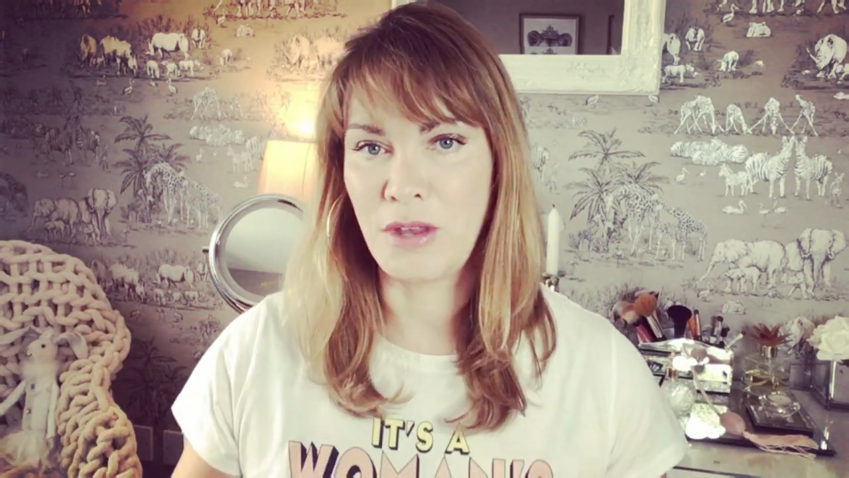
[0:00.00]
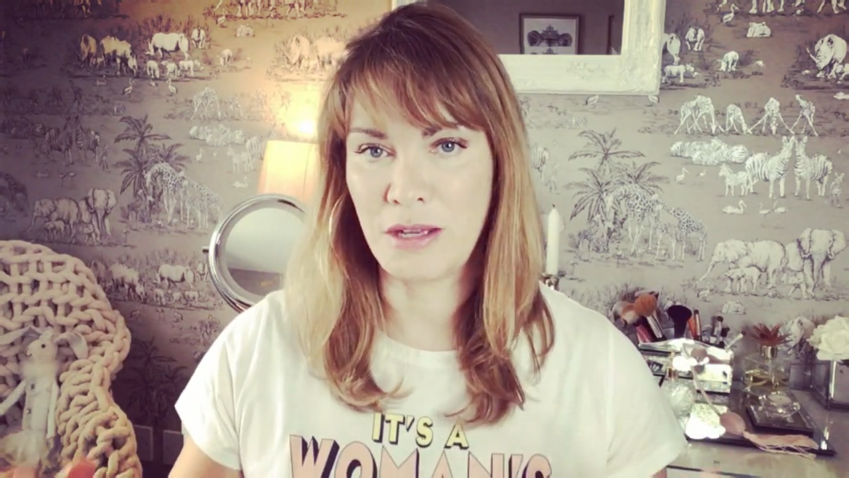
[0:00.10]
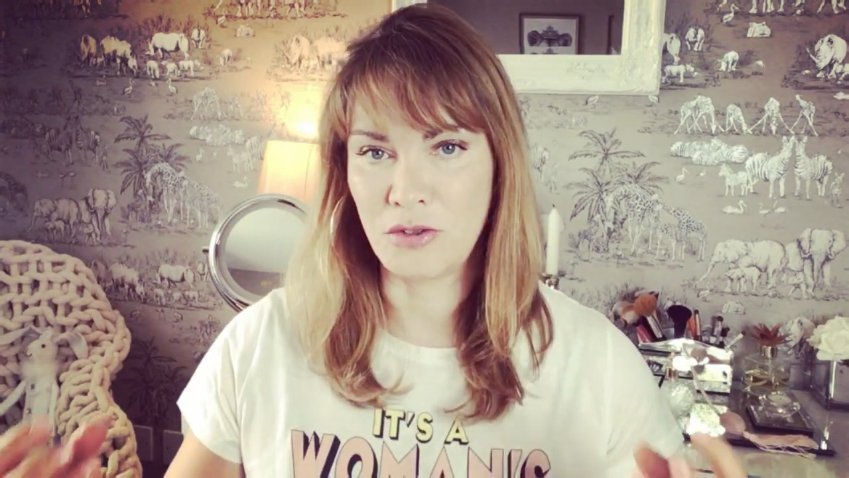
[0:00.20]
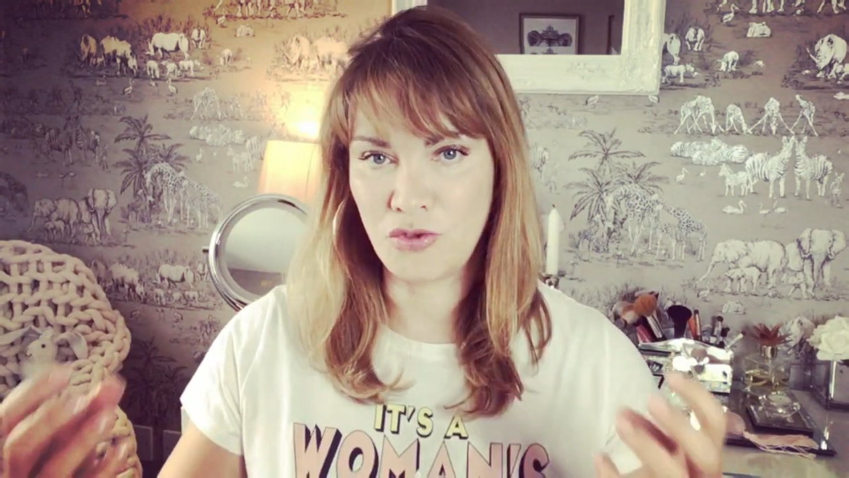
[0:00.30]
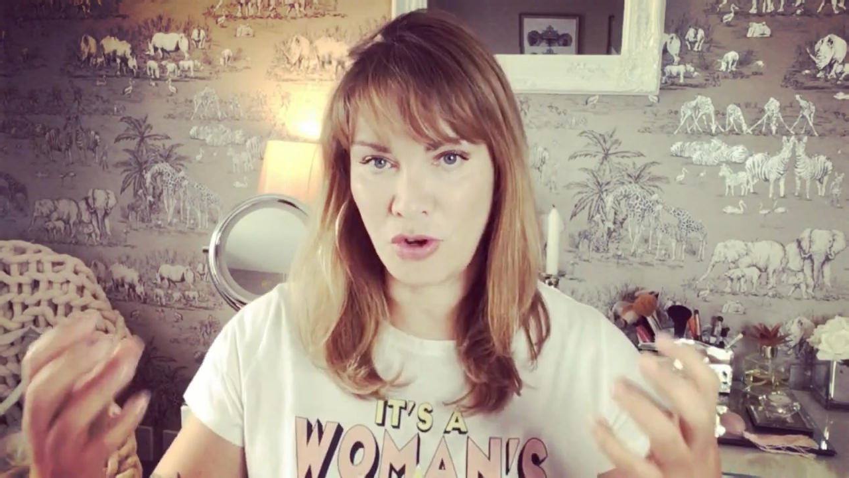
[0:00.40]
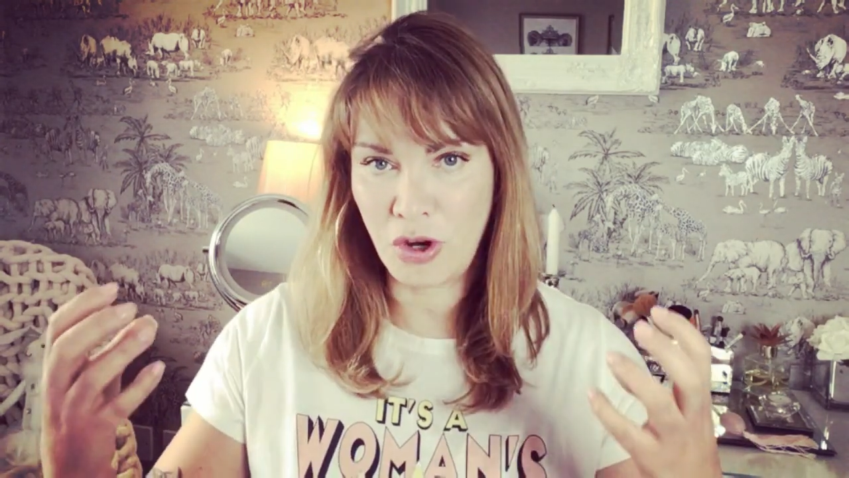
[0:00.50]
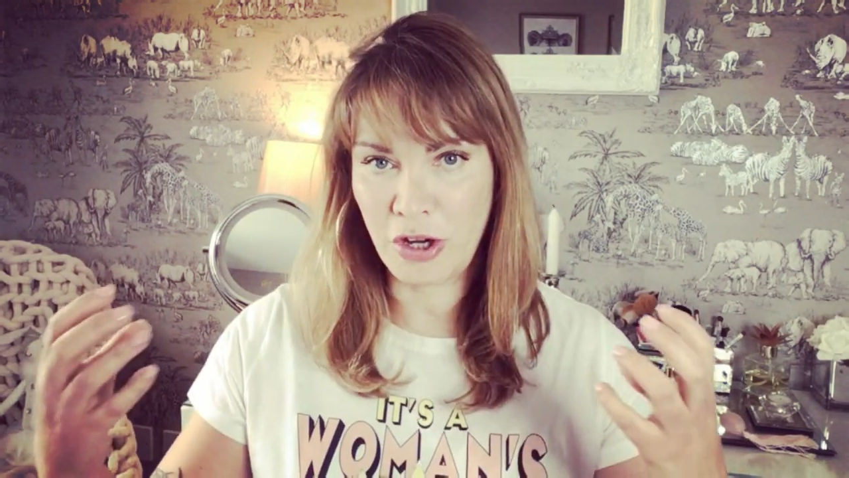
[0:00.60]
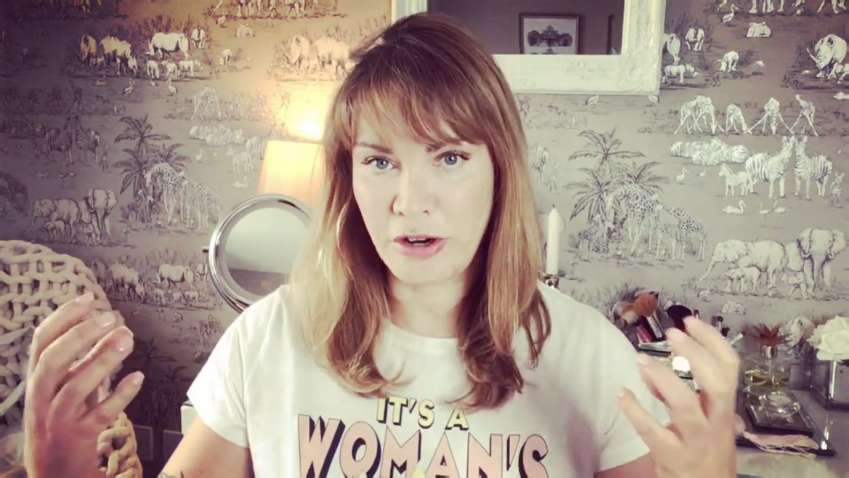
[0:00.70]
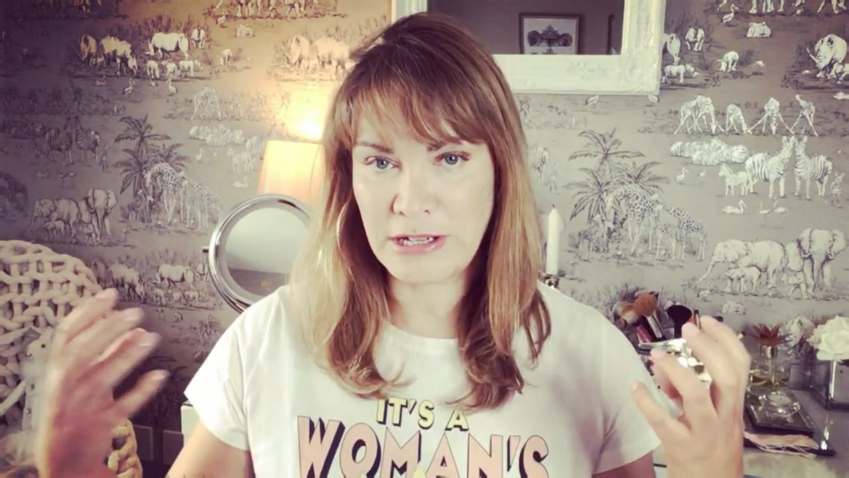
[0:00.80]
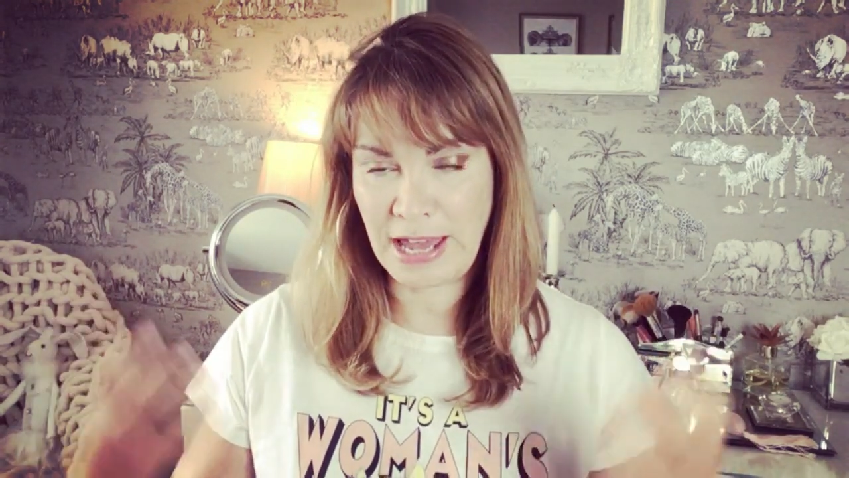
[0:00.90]
that draw
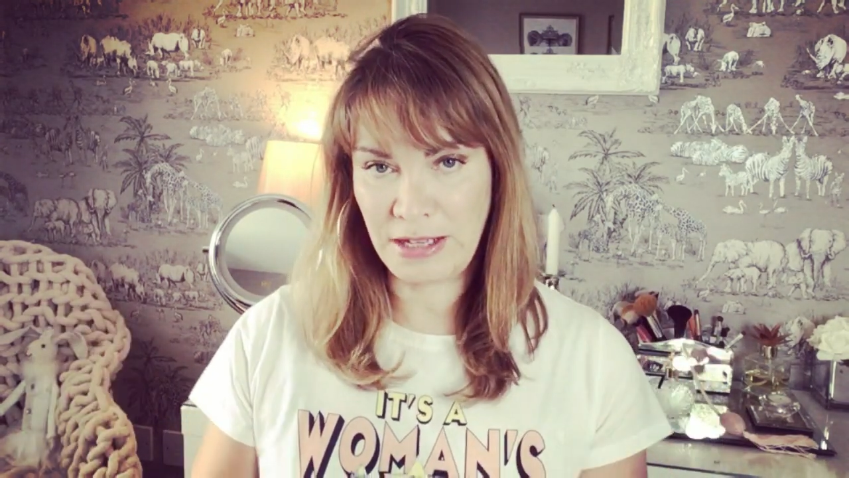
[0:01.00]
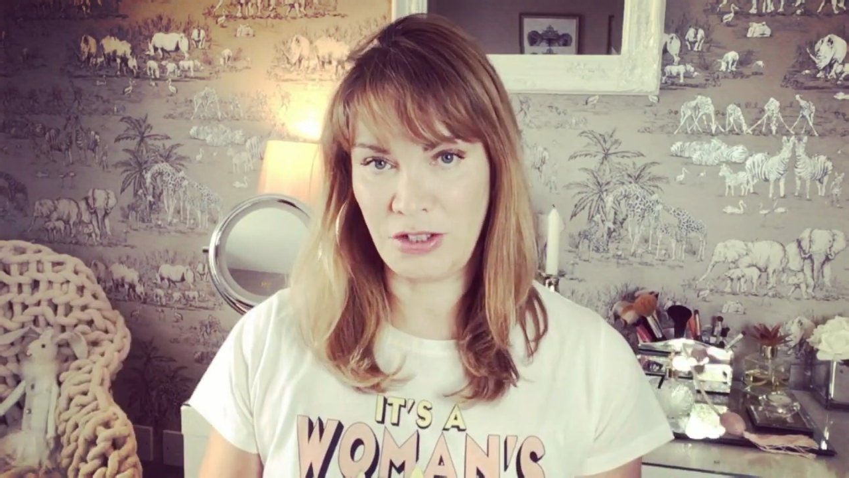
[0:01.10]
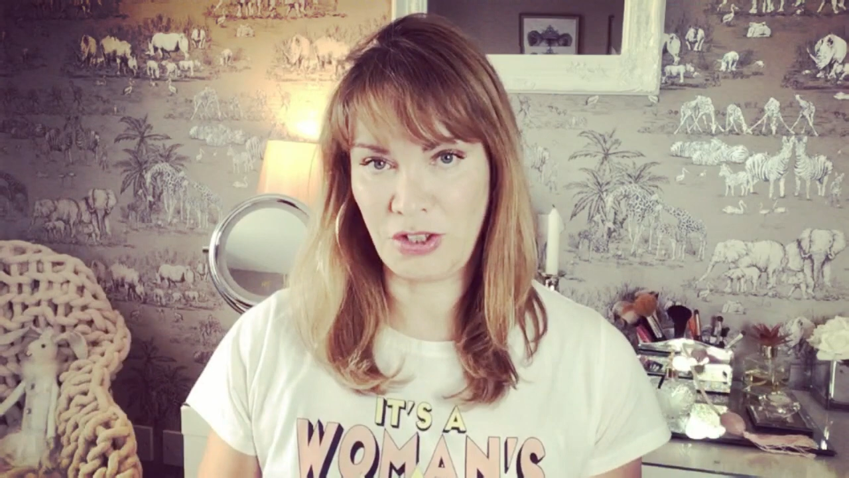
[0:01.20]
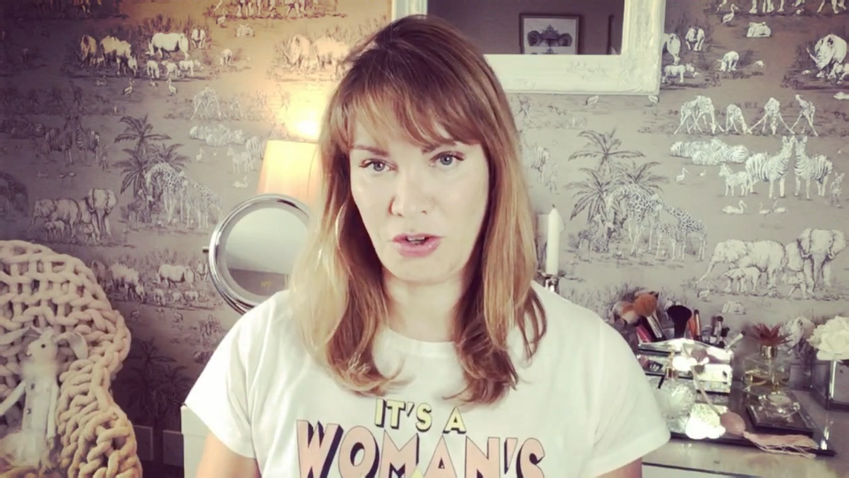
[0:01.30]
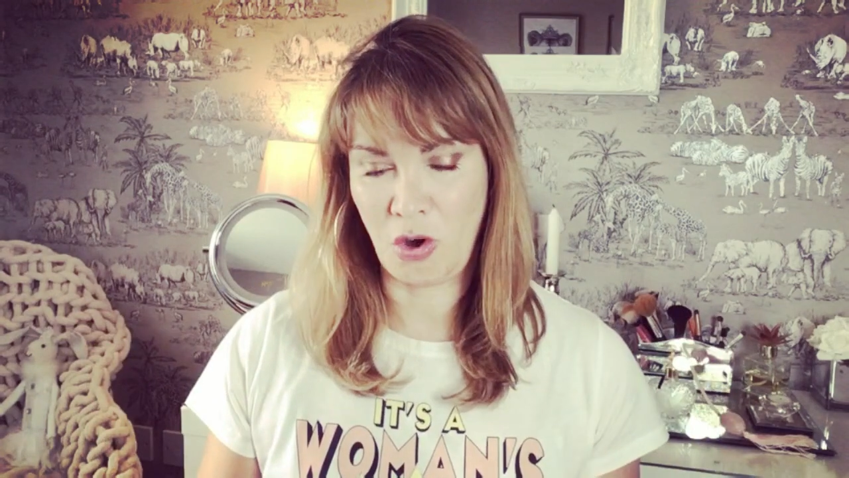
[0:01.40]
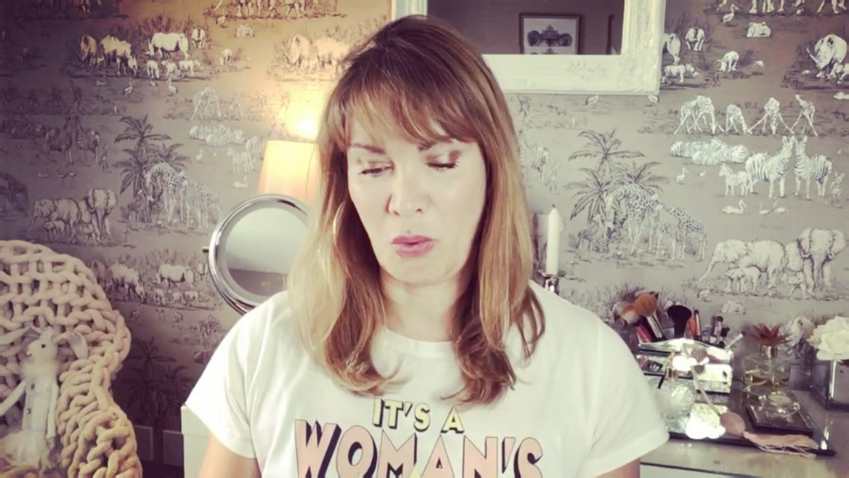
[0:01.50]
your attention